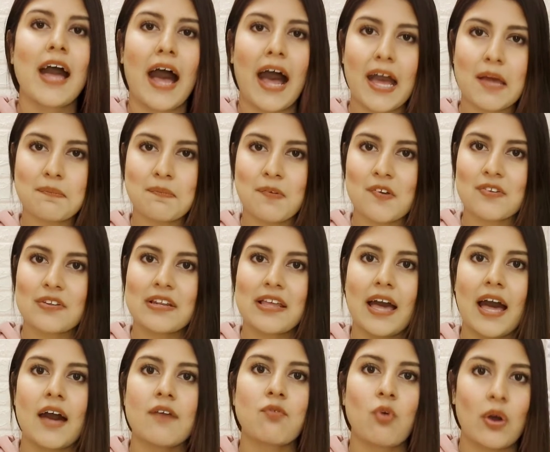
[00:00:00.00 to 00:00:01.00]
I
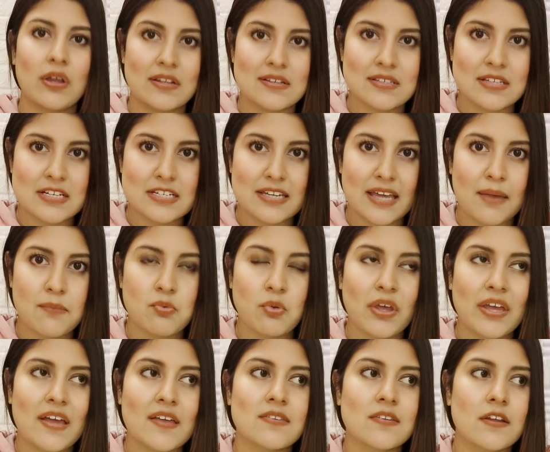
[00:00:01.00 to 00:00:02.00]
personally have oily skin type,
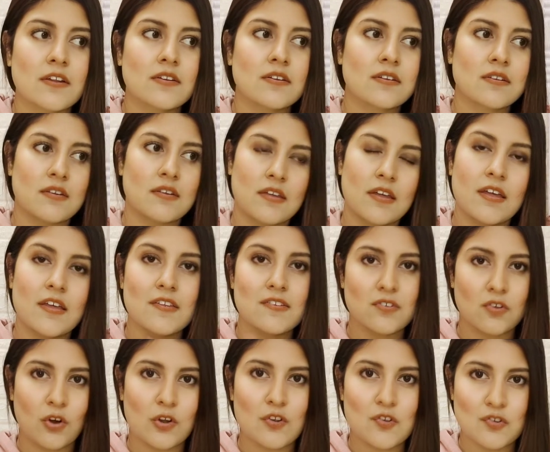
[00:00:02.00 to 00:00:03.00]
so I guess it
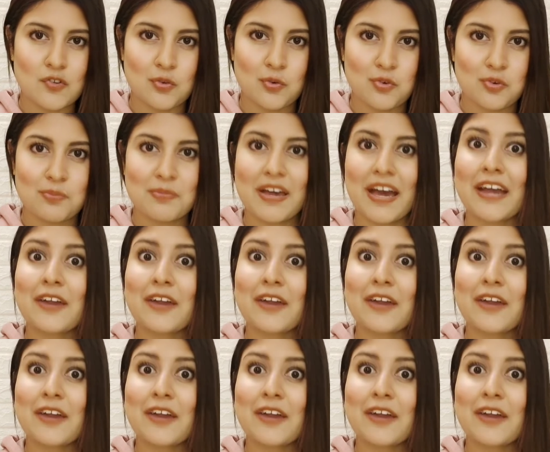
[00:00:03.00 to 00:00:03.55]
is gonna suit me.